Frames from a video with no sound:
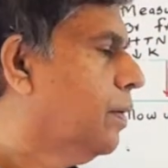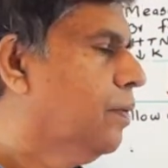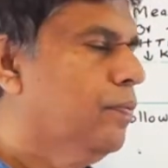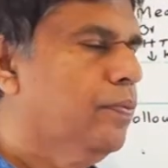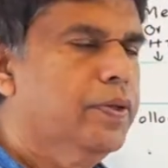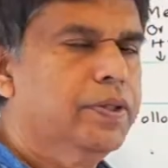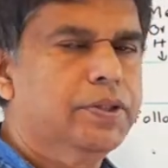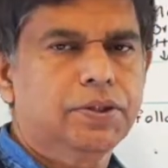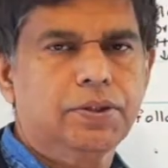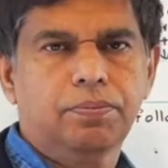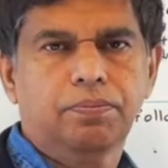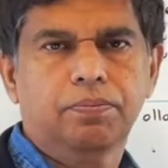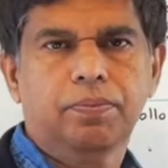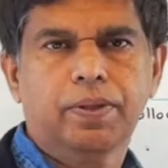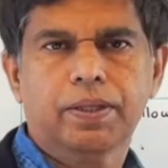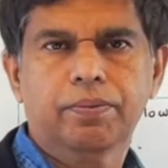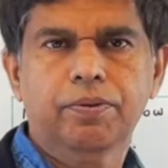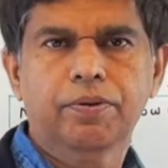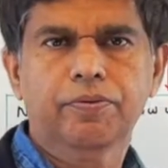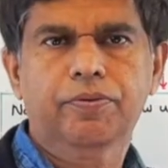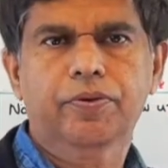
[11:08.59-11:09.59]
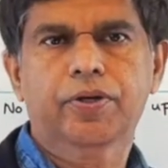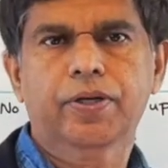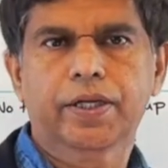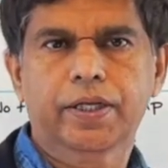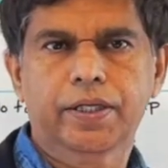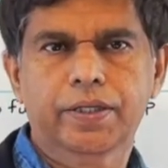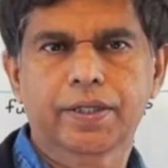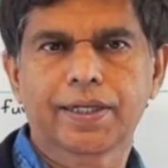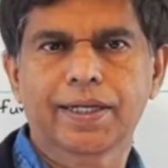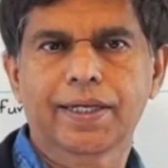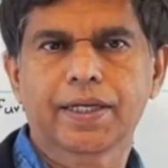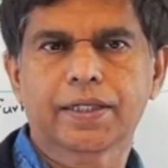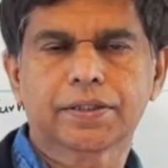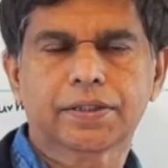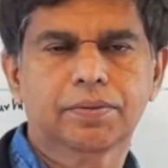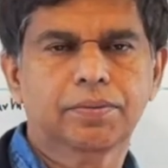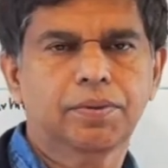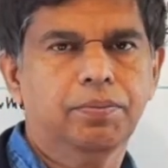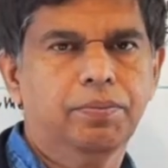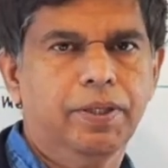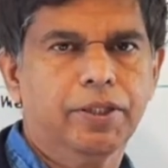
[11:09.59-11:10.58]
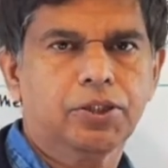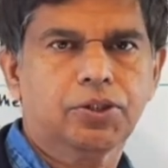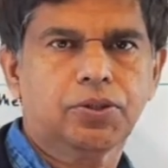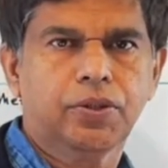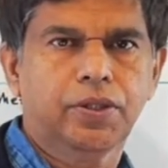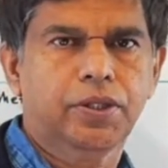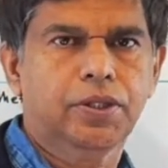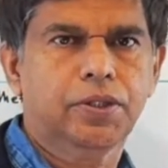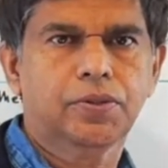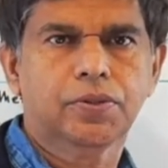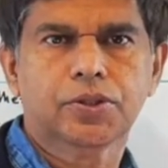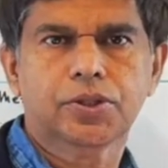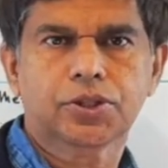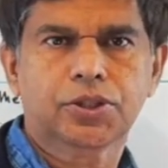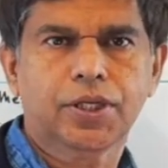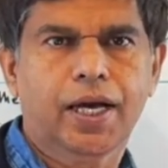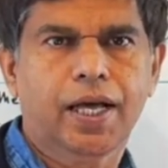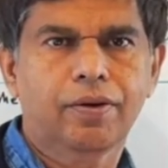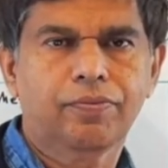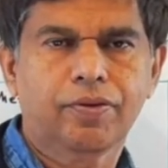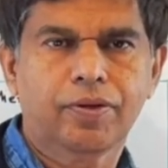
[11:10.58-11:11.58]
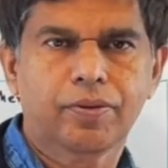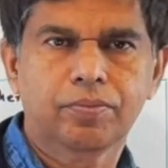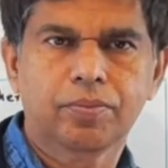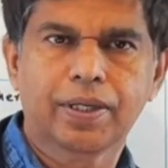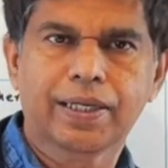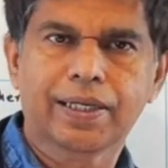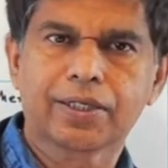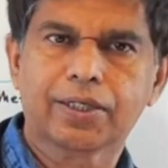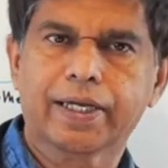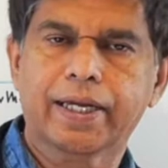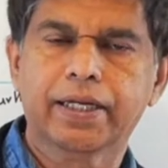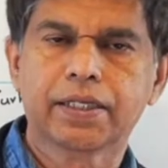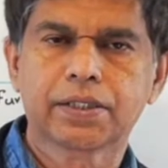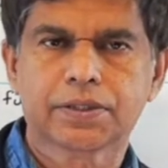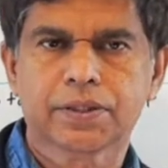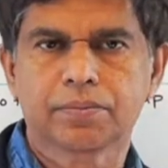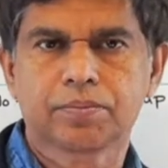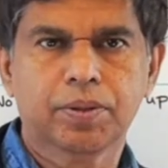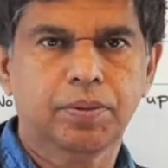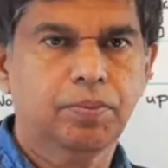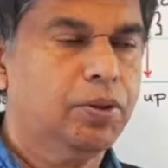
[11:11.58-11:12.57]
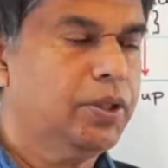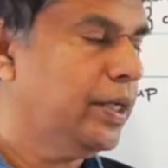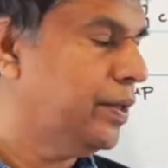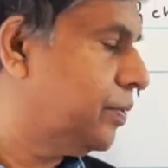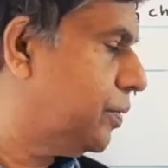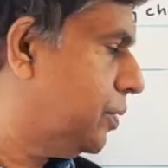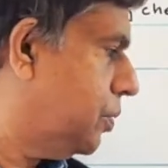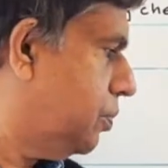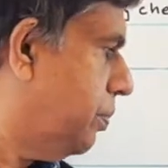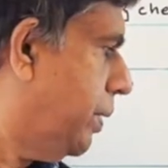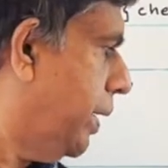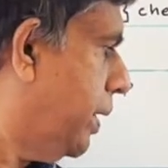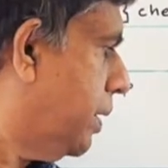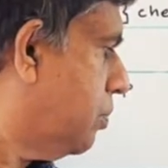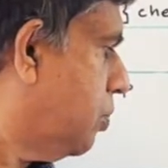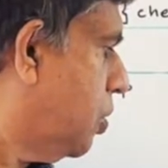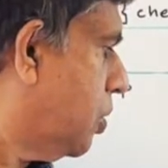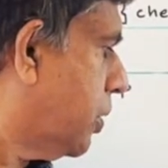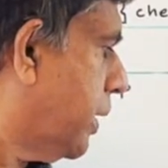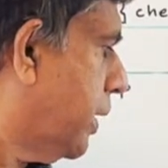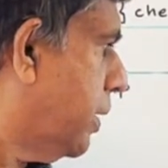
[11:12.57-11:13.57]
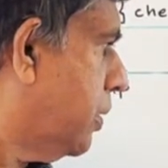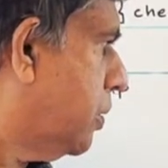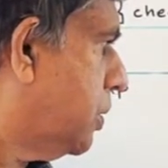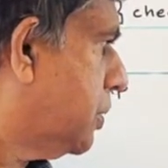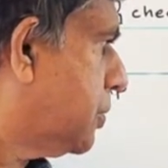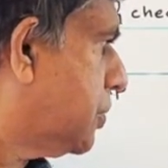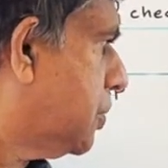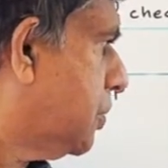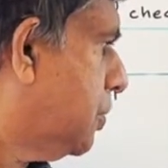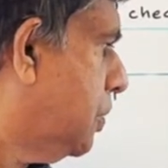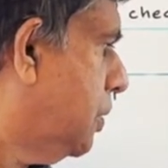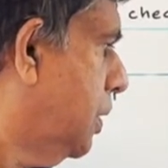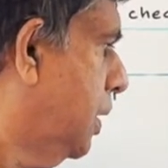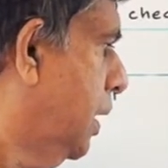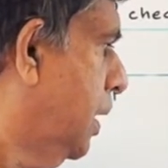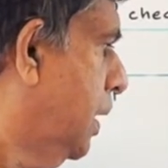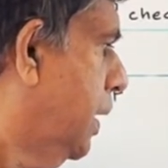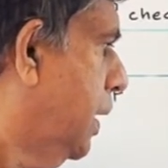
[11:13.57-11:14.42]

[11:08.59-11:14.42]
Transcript: First, but before adrenalectomy, make sure you do this alpha blockade. Some people have to do beta blockade also.